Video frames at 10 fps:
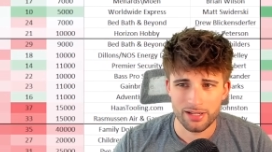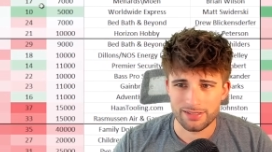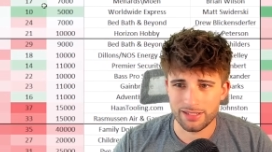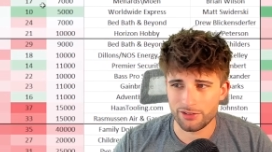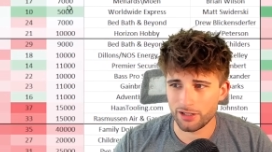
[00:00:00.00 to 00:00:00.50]

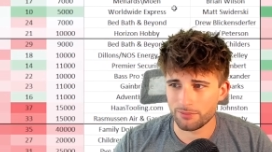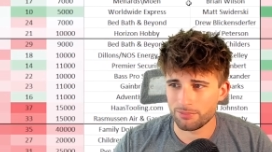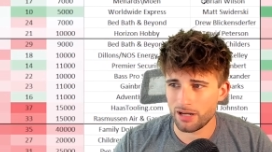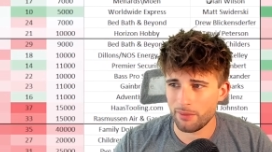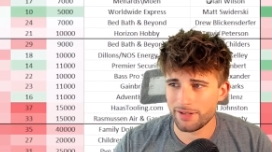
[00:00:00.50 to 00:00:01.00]
Cindric,
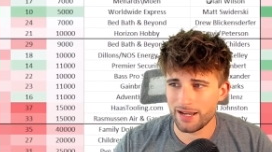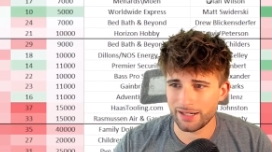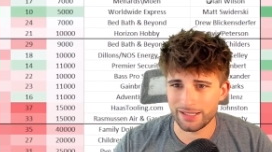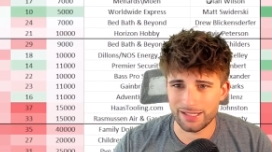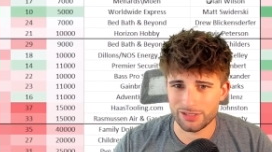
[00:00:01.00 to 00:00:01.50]
probably not
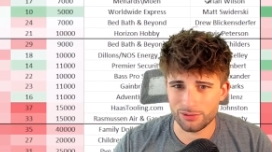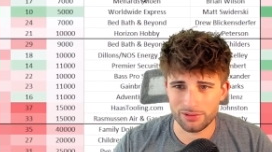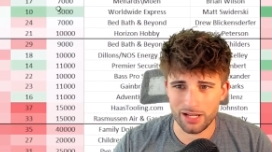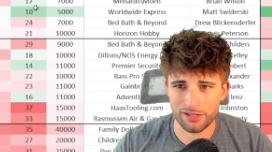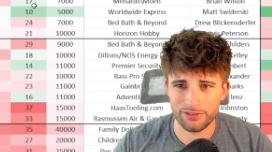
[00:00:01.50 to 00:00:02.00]
going to get to a
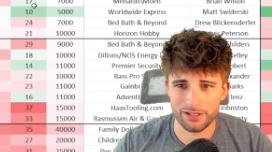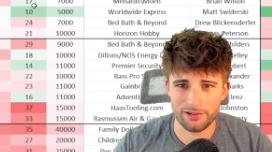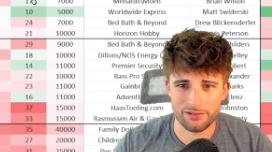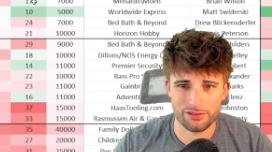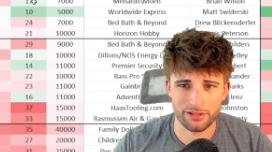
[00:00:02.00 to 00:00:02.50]
lot of
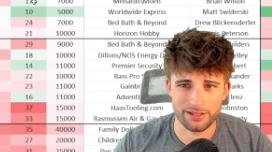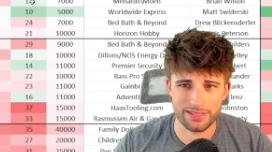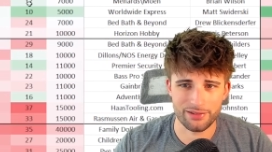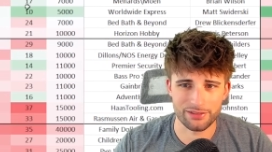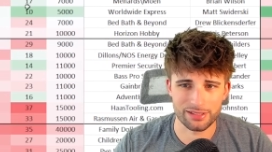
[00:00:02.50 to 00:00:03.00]
there, starting in
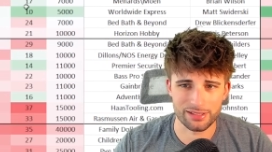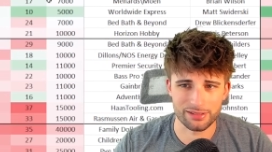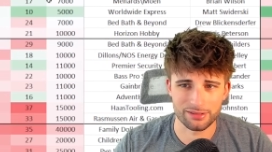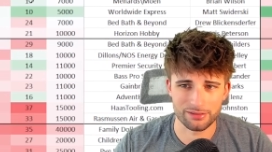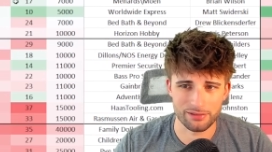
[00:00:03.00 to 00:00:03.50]

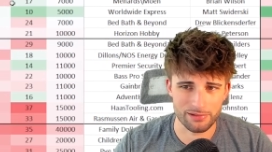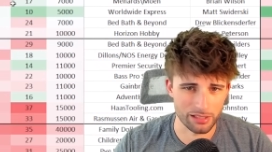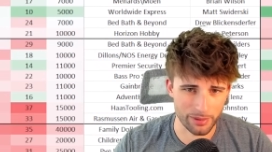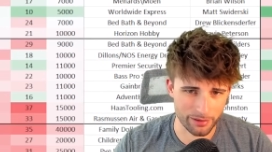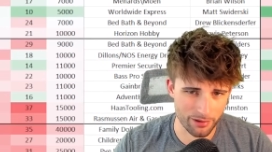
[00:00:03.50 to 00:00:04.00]
17th. I'd
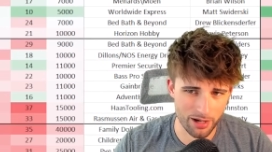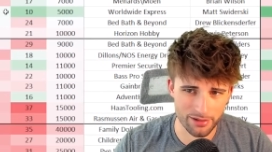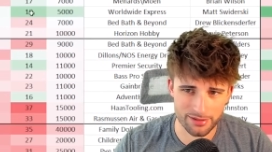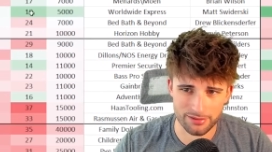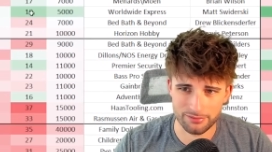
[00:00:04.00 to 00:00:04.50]
rather play
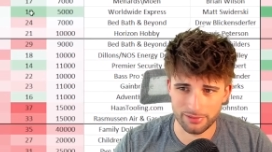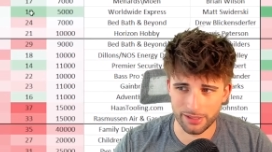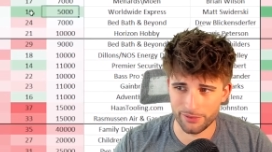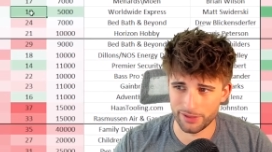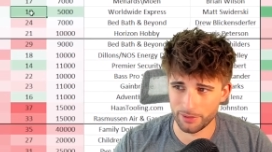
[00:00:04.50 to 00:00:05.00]
Ross. I
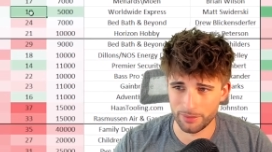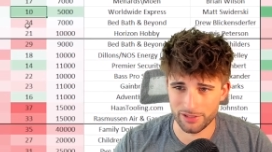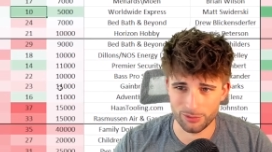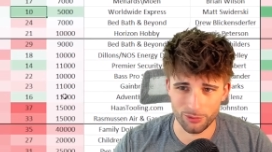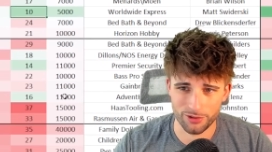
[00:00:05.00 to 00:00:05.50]
don't think I'm going to play
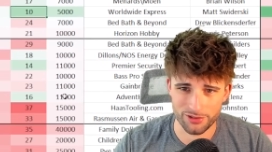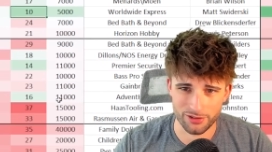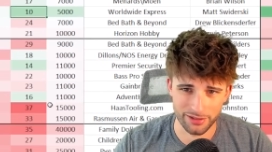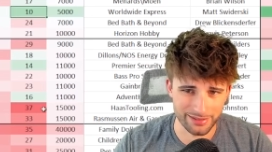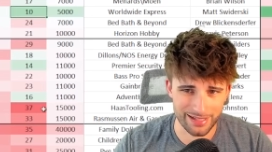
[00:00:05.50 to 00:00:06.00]
Suarez
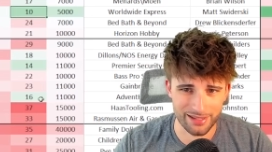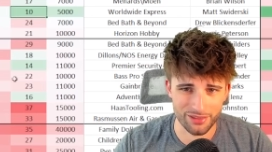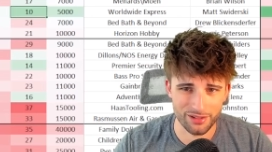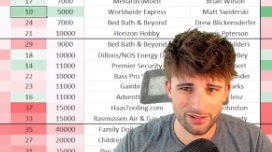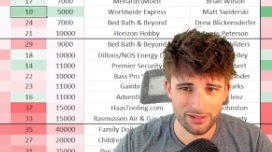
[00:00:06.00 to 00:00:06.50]
starting in 10th.